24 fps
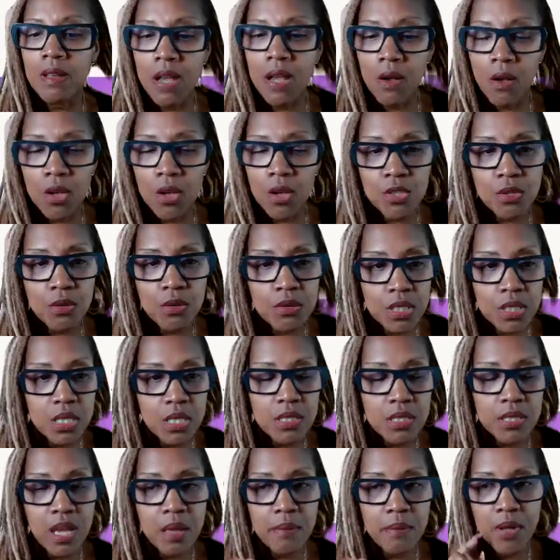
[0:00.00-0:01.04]
I also
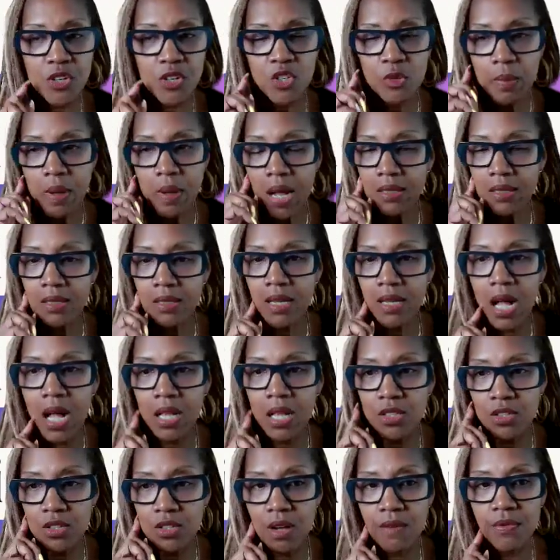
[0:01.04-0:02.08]
teach at Metropolitan
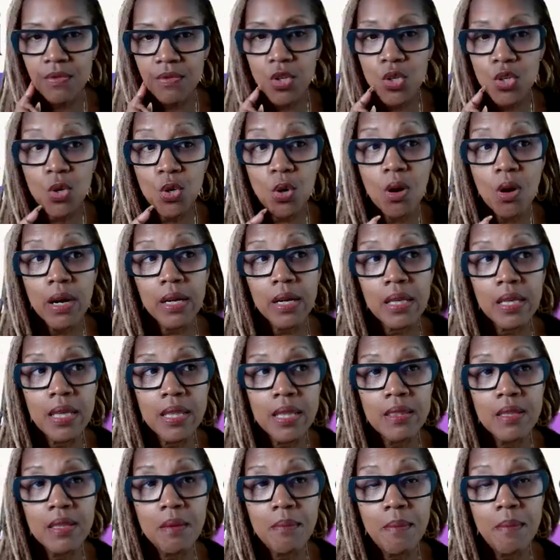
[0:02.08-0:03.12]
College of New York
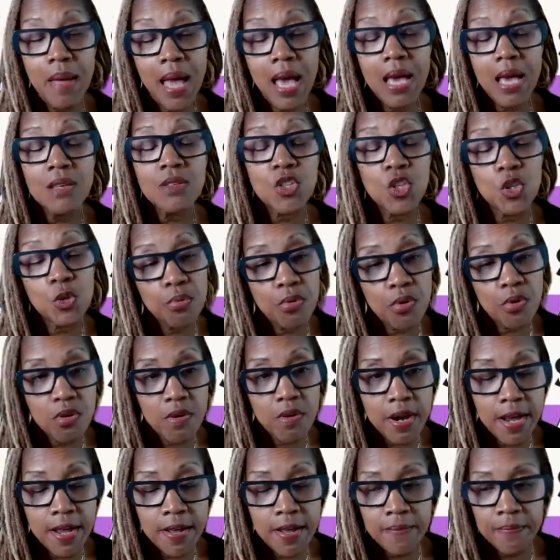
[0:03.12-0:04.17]
in the master's
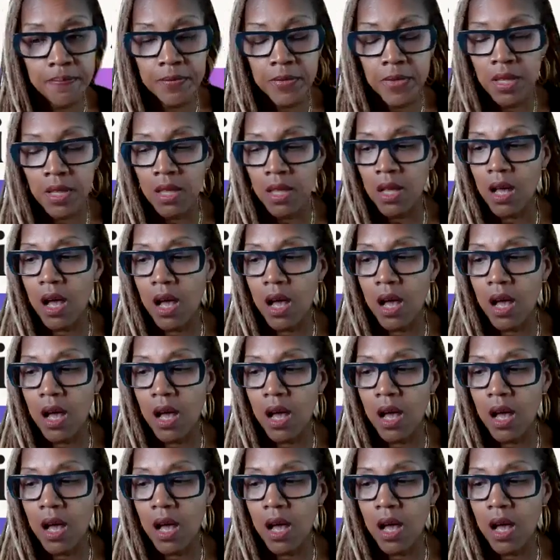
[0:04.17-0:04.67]
program,